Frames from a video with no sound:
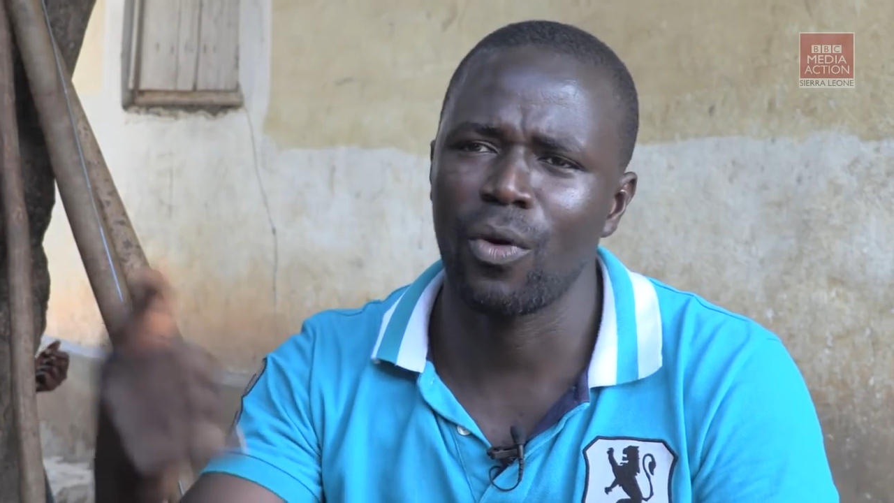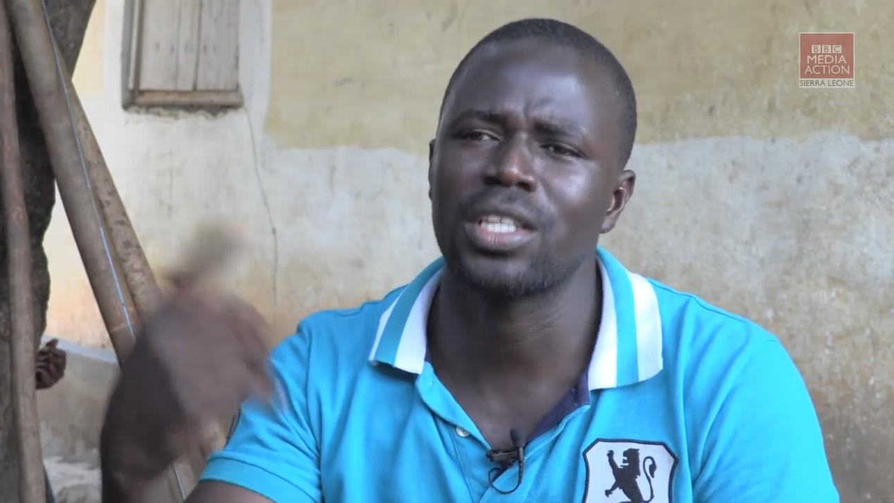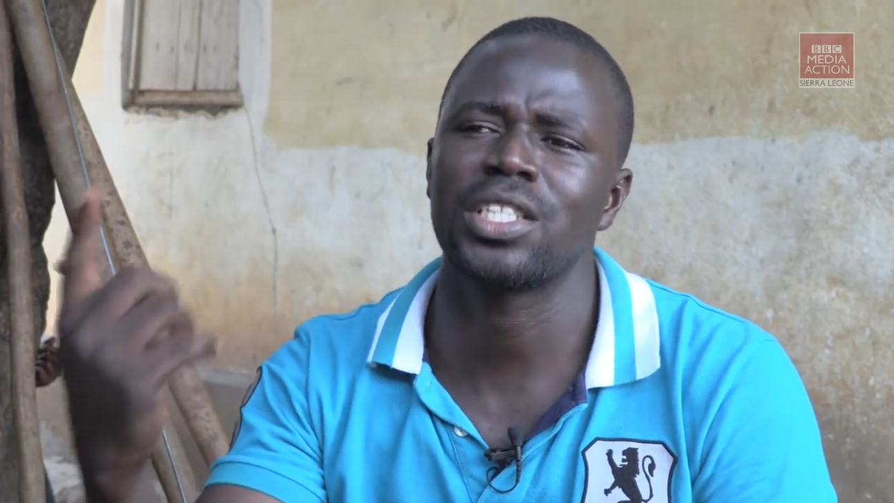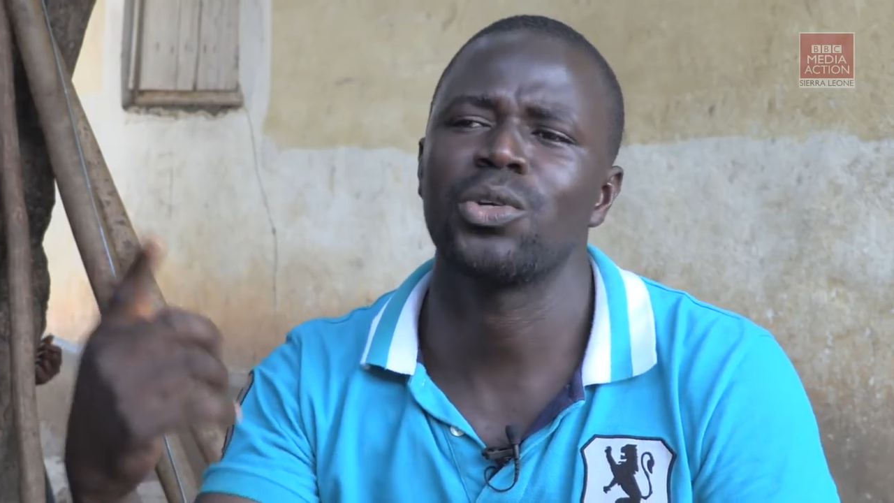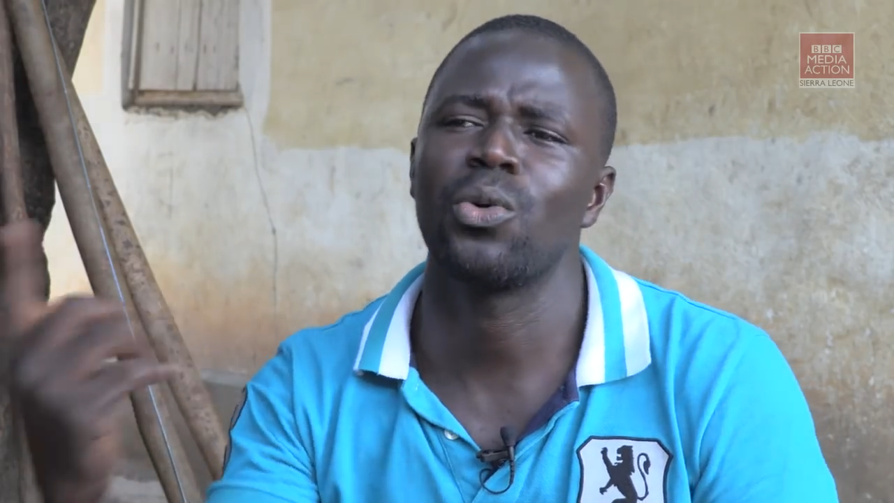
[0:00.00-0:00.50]

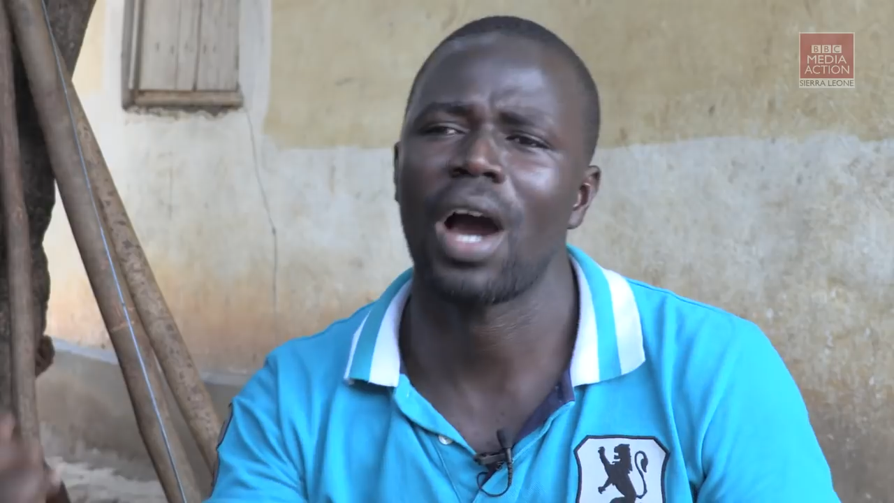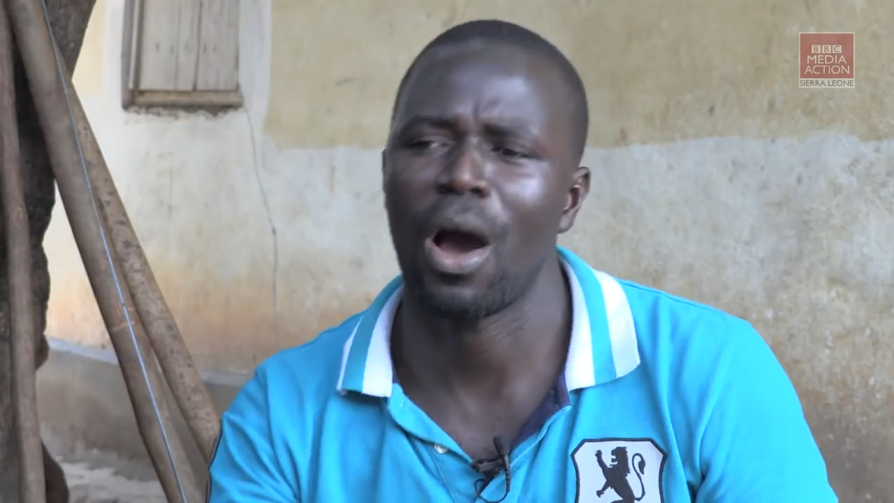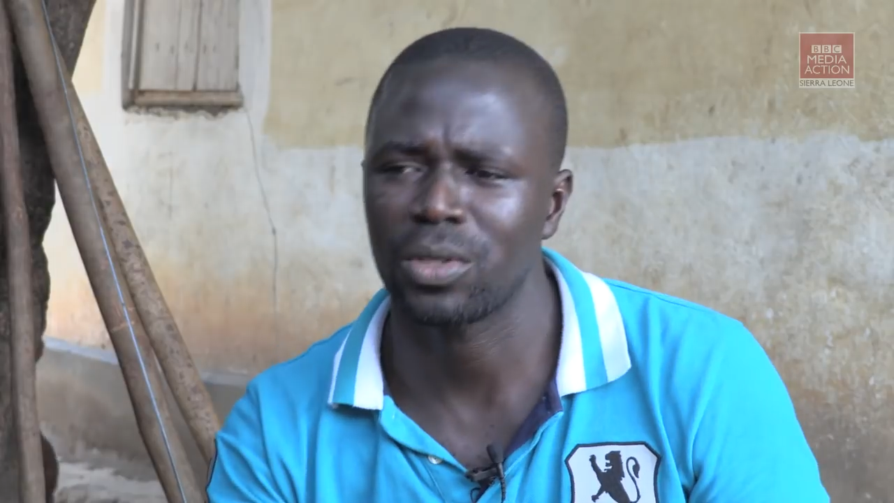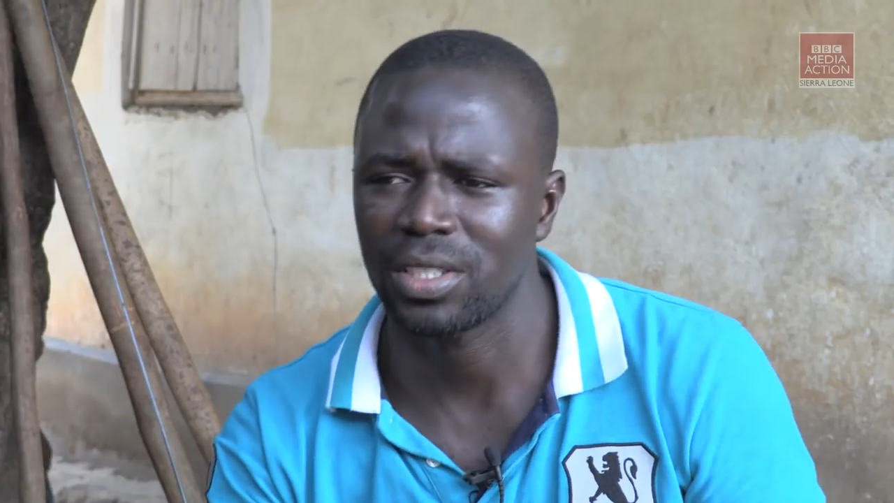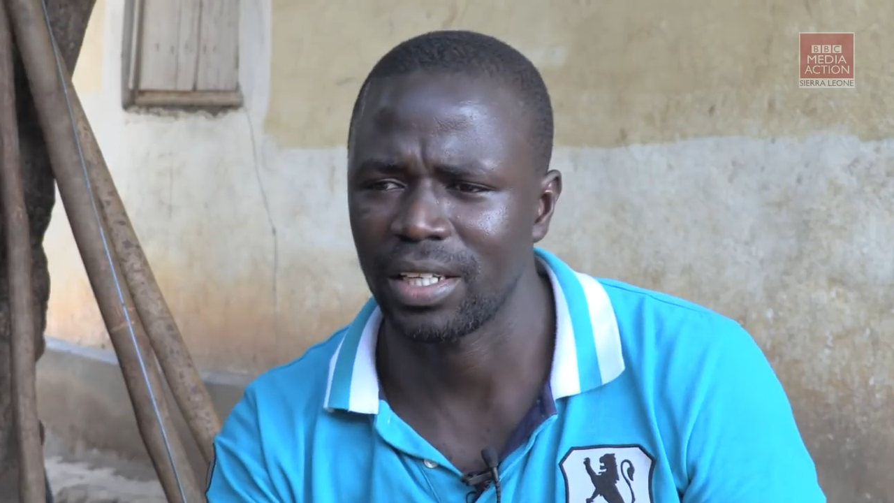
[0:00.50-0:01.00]
voice they go
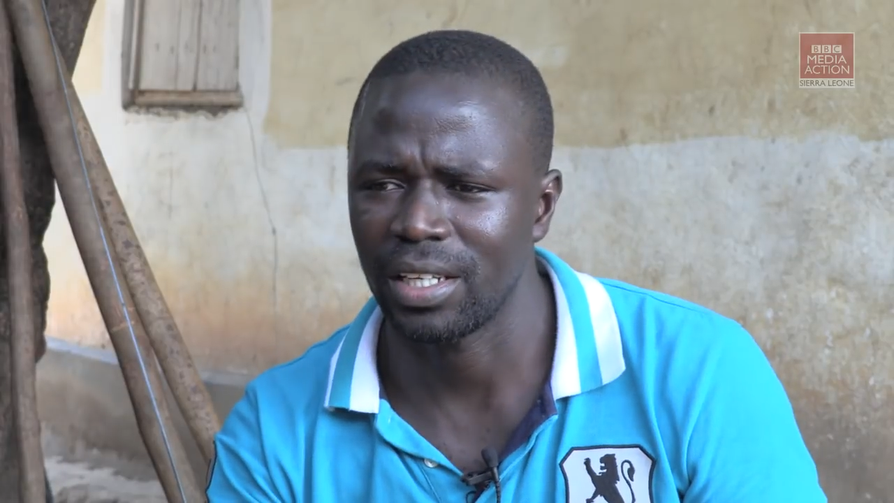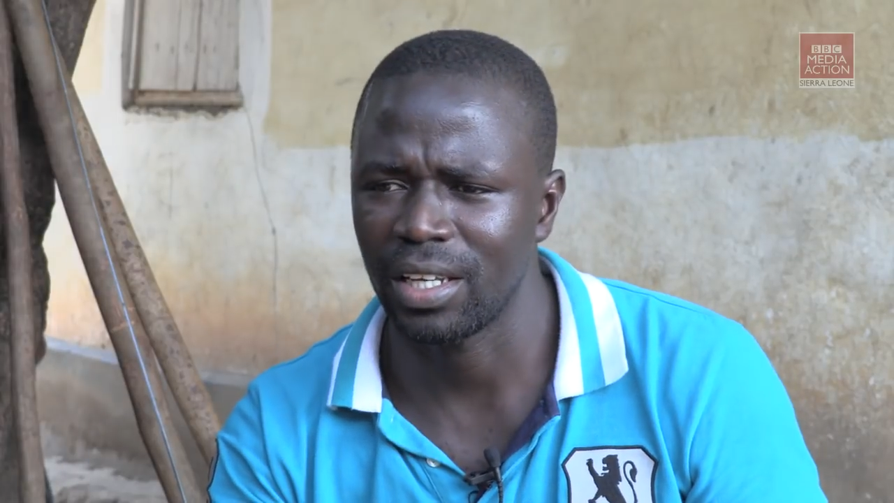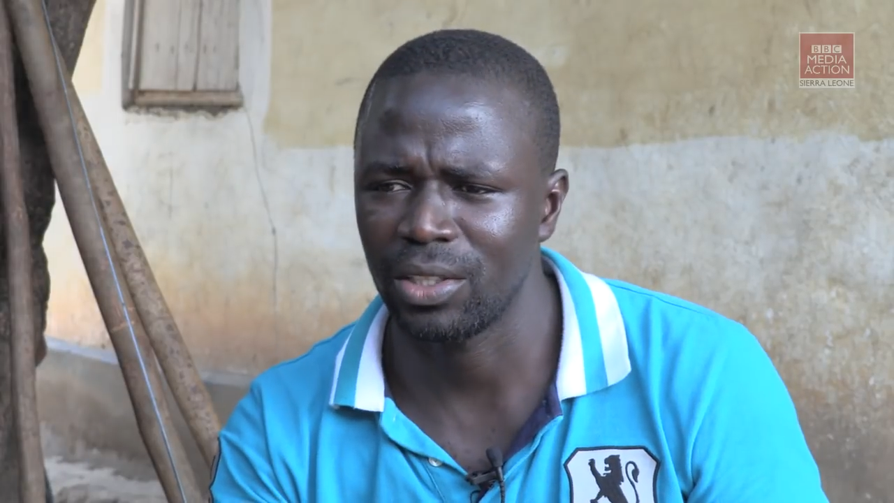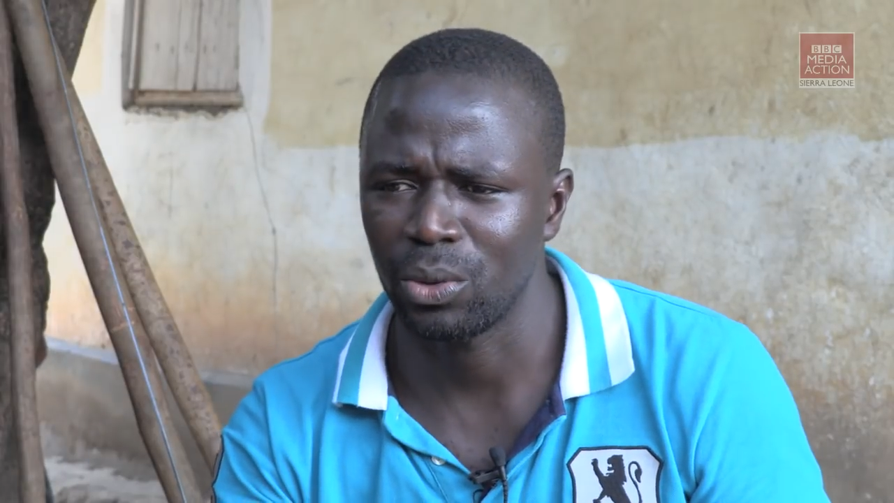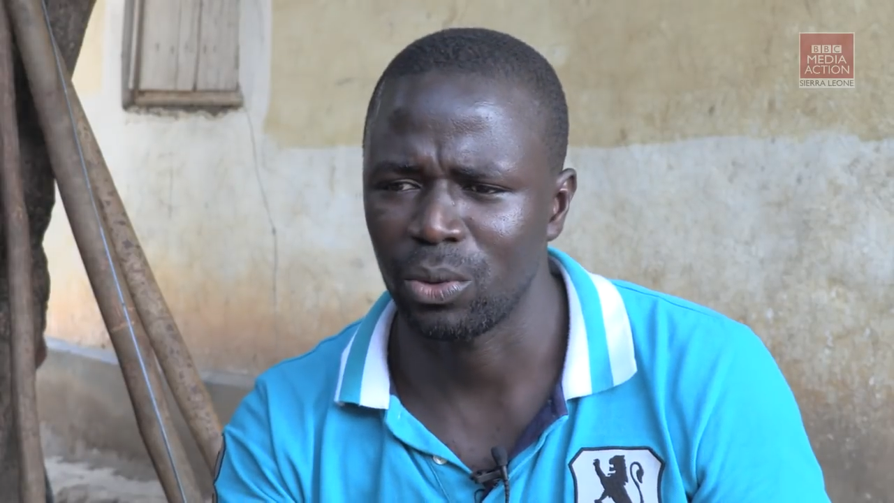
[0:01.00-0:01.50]
out na
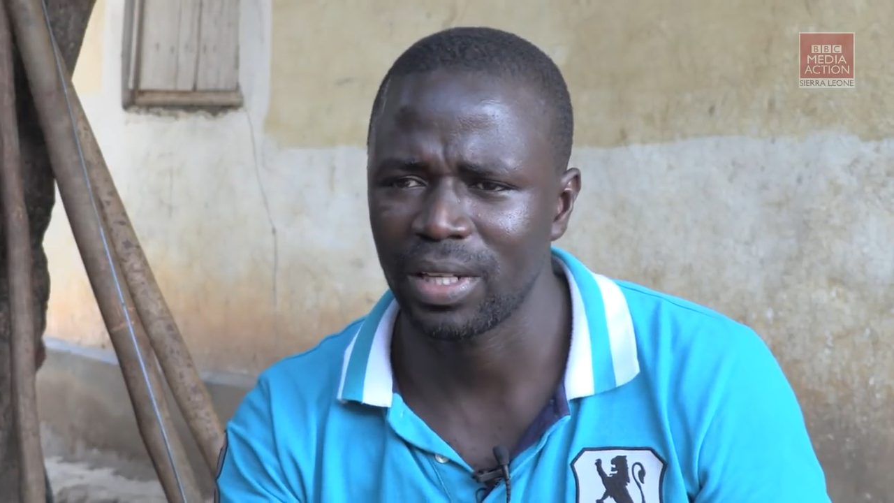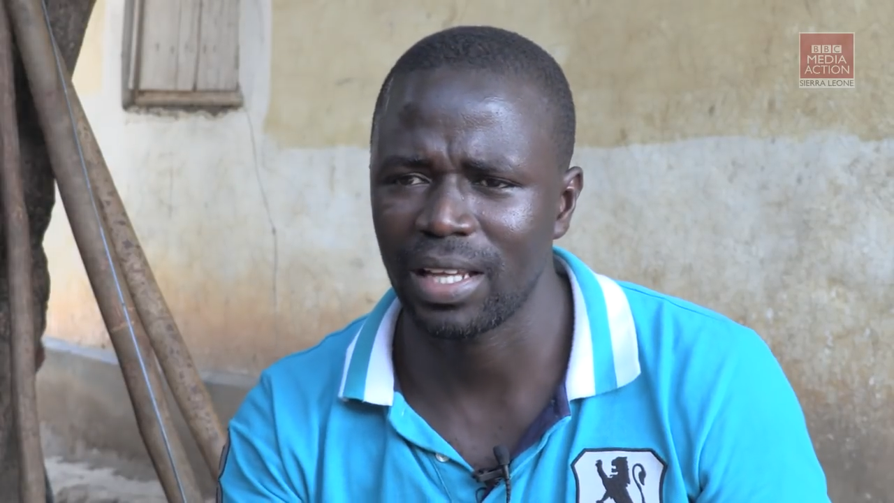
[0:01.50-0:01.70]
the radio.